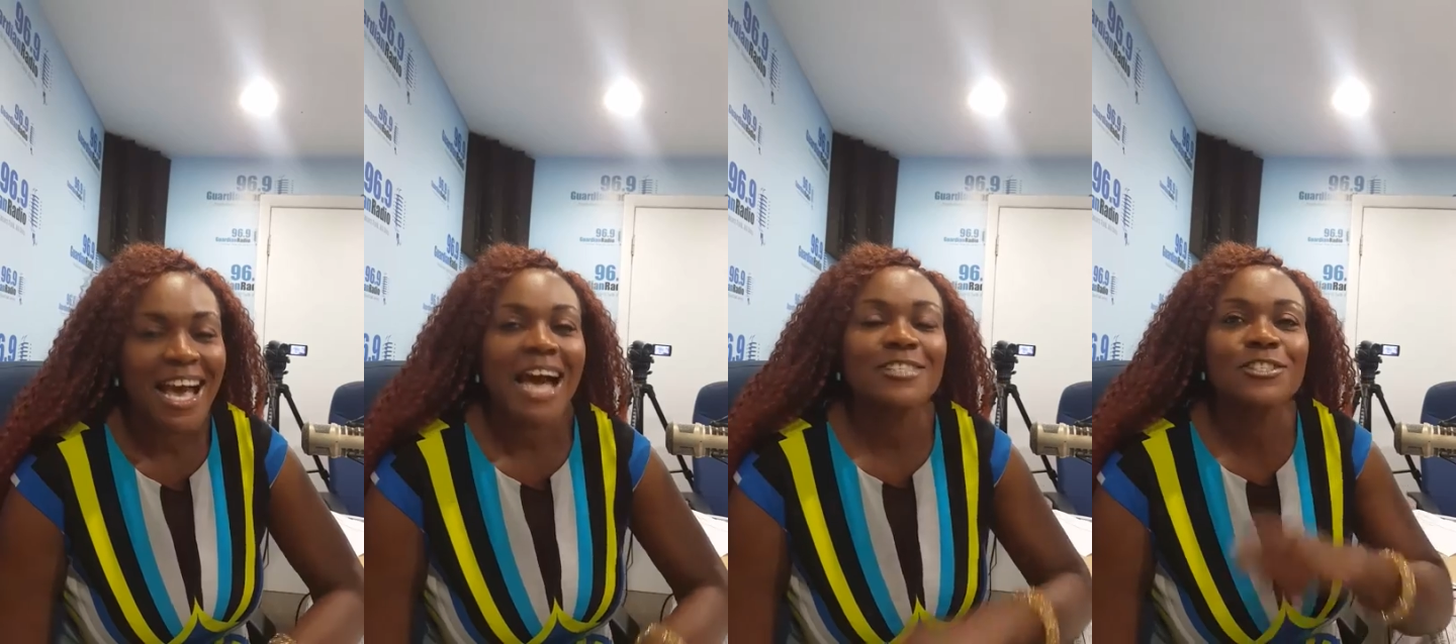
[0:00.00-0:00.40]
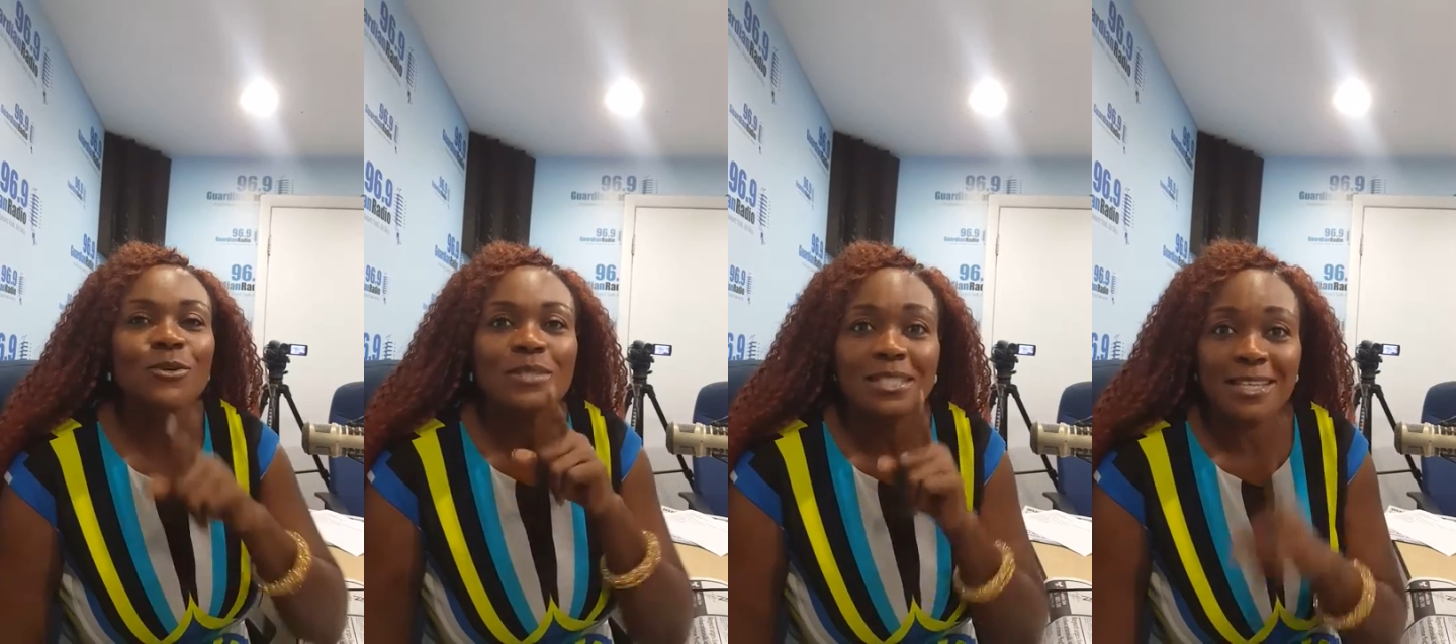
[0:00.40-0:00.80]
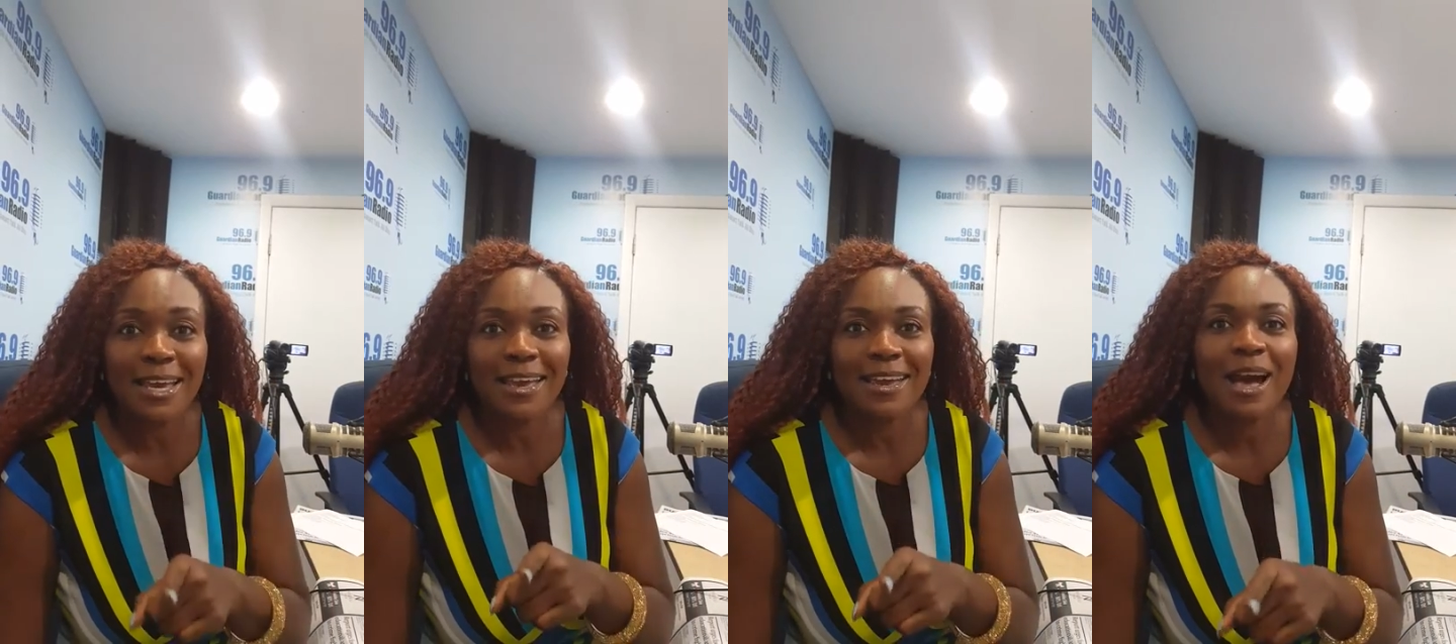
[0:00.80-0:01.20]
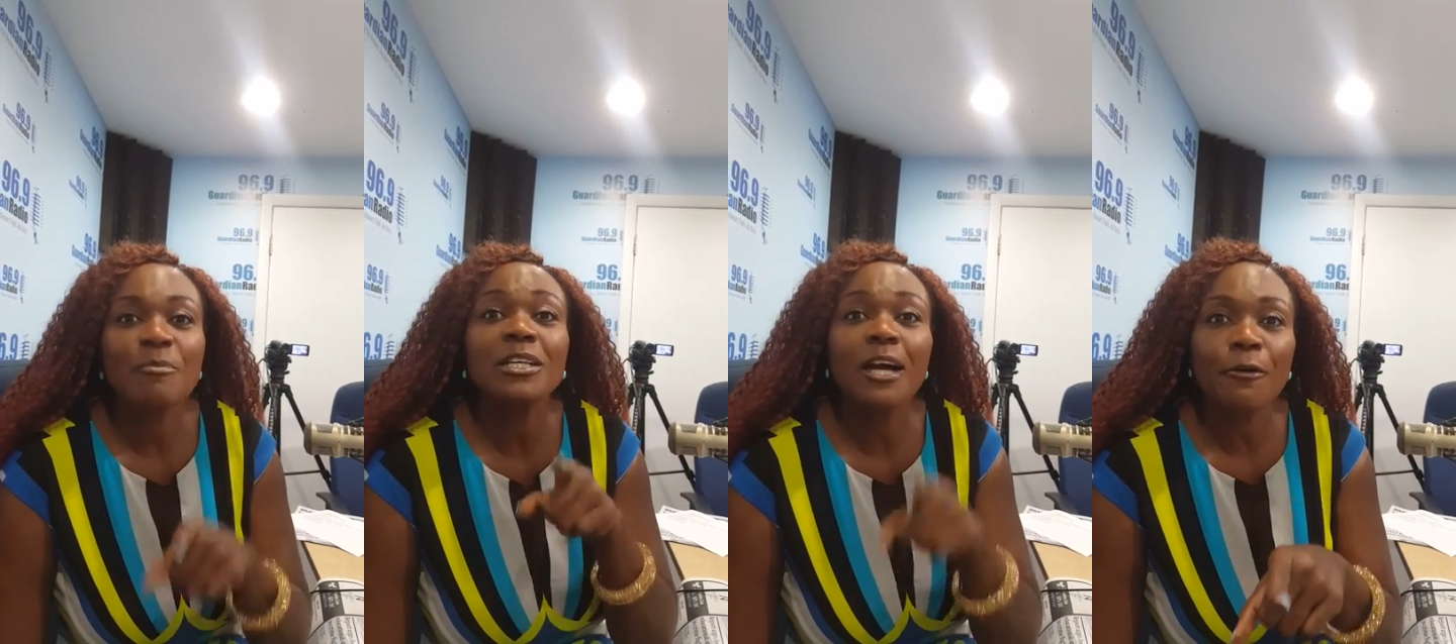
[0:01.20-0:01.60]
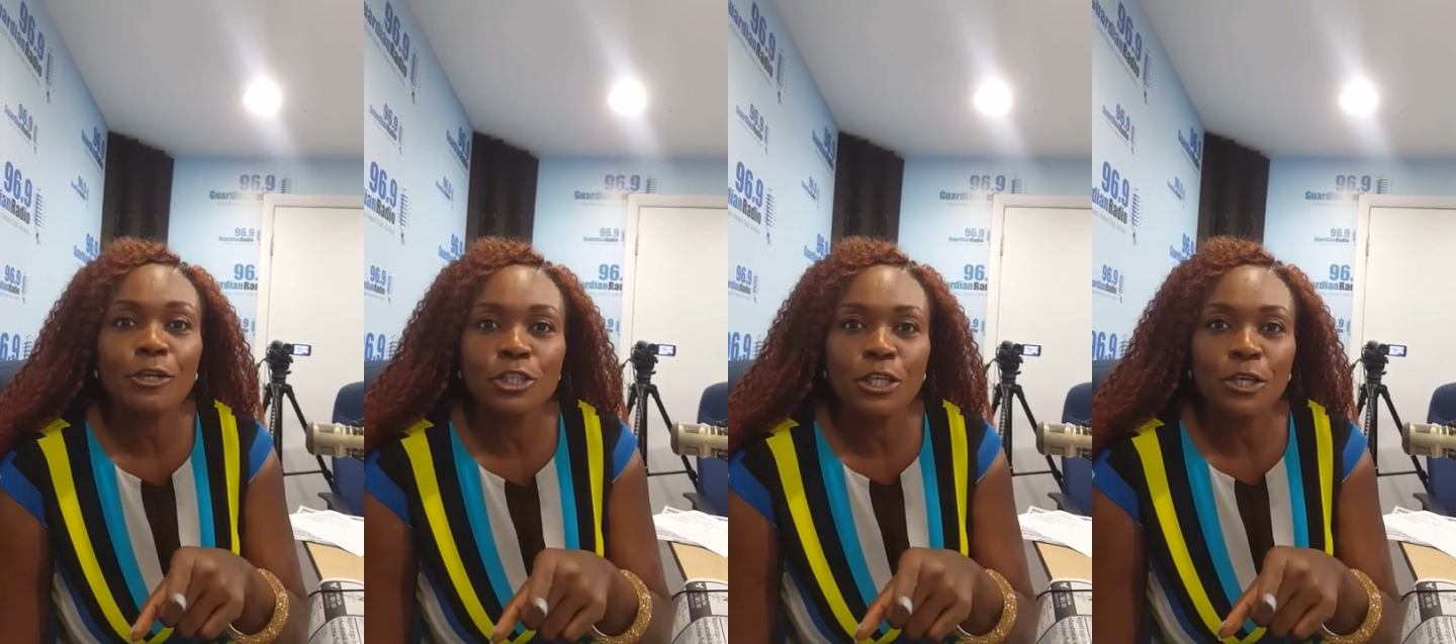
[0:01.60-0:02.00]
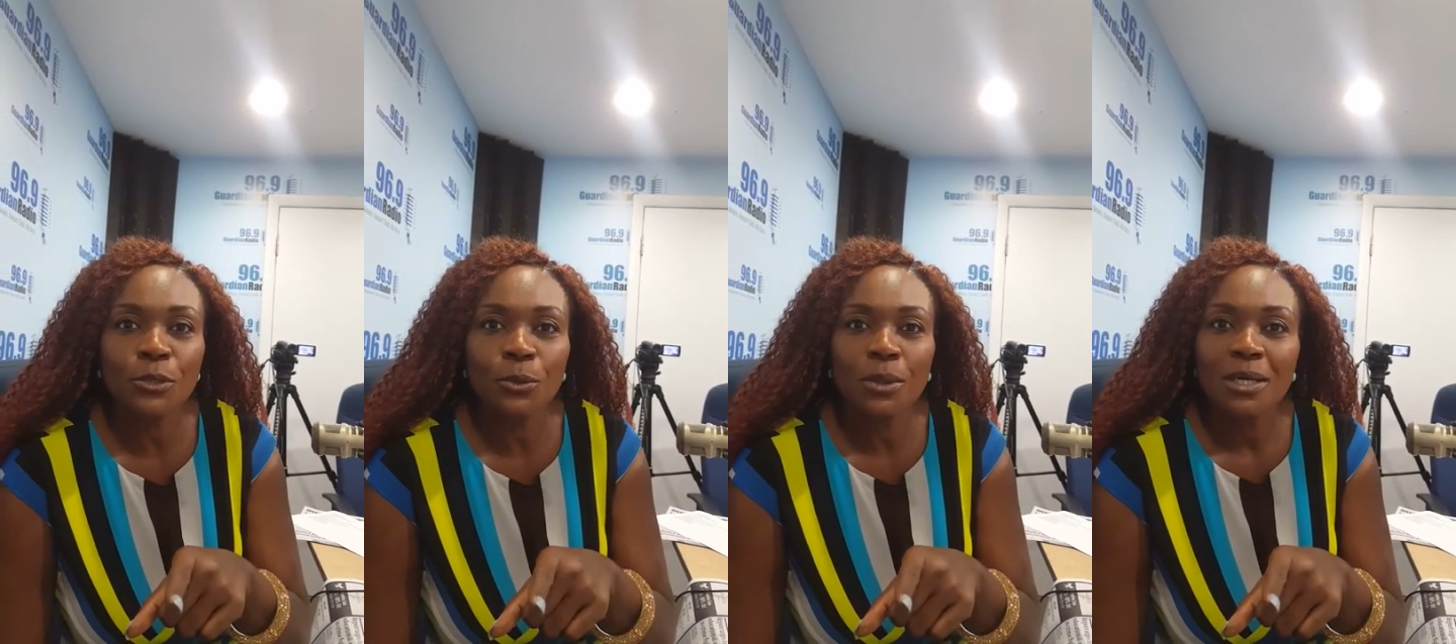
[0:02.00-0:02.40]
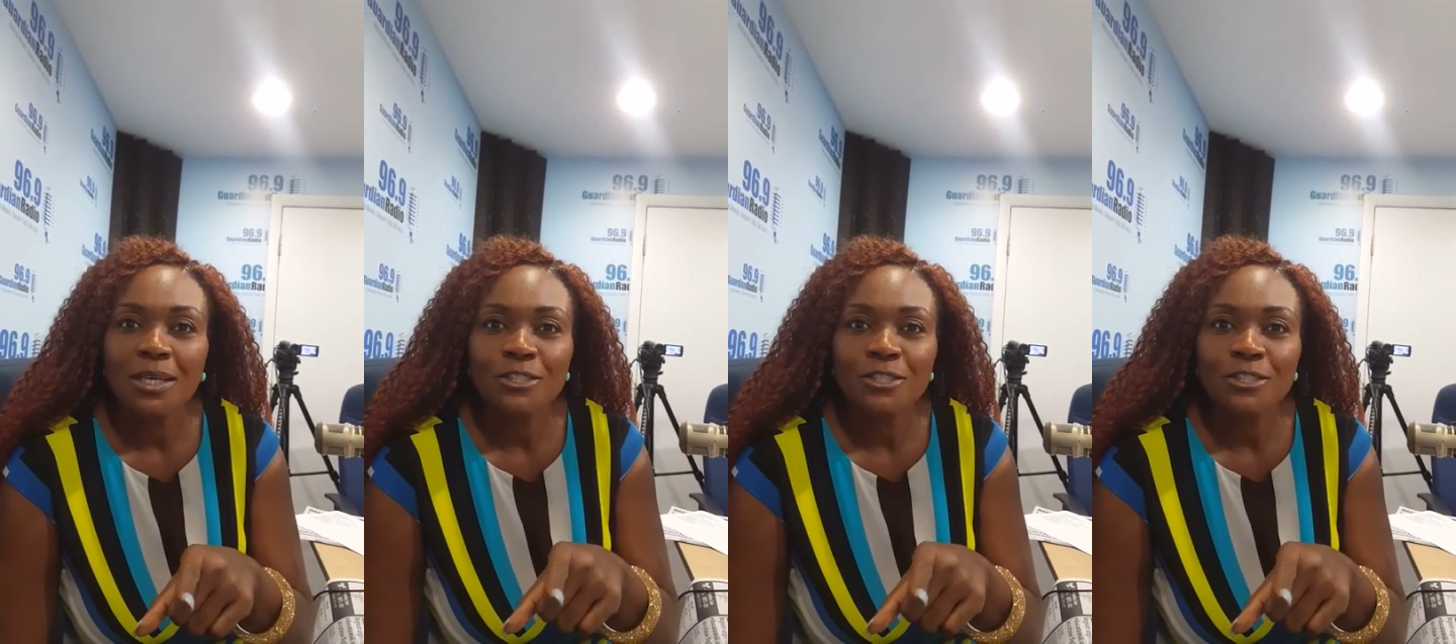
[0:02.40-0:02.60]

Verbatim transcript: And so today, I'm encouraging you